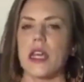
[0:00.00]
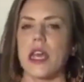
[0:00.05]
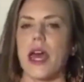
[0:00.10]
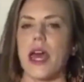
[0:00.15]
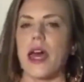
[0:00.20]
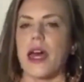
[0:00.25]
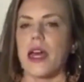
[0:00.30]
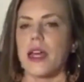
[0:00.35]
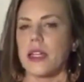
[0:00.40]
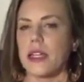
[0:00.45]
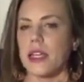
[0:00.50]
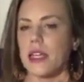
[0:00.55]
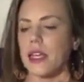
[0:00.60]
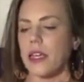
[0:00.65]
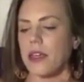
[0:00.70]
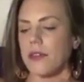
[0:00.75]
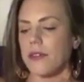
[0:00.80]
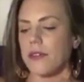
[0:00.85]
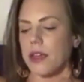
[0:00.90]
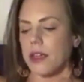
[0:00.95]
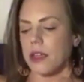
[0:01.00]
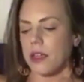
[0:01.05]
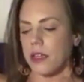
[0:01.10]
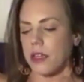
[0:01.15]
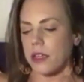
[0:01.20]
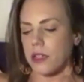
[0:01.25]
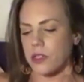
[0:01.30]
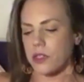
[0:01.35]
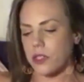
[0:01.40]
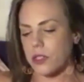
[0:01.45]
And even
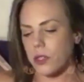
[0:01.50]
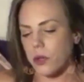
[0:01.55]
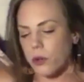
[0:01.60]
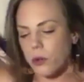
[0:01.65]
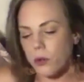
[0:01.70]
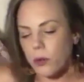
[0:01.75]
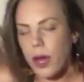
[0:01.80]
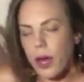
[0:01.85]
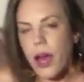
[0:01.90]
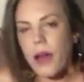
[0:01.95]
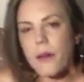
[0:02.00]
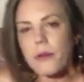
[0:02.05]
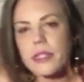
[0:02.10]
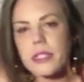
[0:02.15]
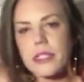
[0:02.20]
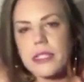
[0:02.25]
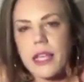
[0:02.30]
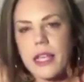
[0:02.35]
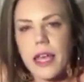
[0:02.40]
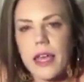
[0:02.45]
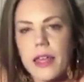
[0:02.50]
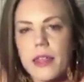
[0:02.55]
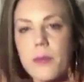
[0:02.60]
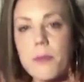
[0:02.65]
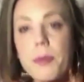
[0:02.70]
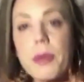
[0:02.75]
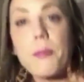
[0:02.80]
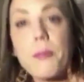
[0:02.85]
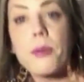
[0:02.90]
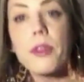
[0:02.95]
so, I would say the
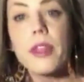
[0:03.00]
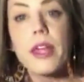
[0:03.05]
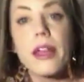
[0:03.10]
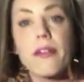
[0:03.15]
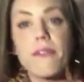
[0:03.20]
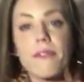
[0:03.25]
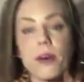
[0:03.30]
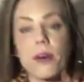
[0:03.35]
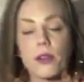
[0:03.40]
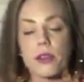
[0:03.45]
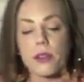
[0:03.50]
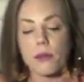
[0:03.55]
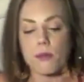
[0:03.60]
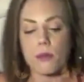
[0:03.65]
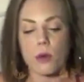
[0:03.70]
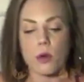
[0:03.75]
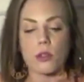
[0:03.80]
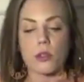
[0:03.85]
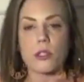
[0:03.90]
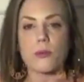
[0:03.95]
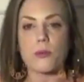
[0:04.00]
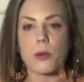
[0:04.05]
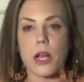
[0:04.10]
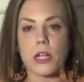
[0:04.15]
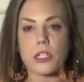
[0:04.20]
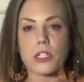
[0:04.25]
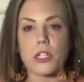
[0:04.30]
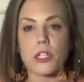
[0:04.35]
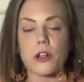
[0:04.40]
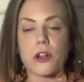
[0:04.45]
people that I felt the most
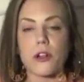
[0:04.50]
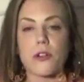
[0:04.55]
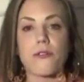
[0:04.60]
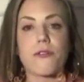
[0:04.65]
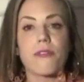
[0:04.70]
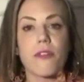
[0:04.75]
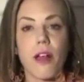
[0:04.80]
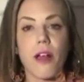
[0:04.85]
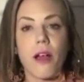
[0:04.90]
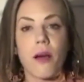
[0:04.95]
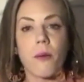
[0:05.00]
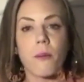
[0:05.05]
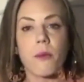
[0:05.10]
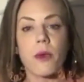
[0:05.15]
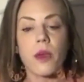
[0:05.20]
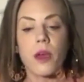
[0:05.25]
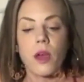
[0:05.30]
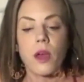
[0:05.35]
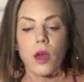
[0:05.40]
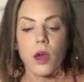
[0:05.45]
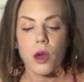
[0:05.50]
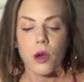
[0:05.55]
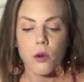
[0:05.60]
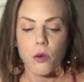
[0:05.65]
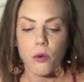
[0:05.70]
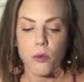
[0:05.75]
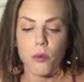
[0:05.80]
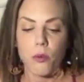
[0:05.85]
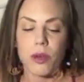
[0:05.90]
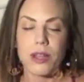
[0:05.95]
pressure from
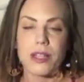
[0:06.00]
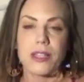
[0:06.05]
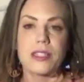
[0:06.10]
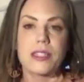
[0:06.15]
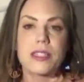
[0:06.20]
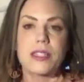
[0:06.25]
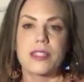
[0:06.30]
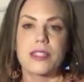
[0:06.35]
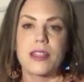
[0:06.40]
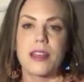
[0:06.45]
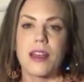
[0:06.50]
was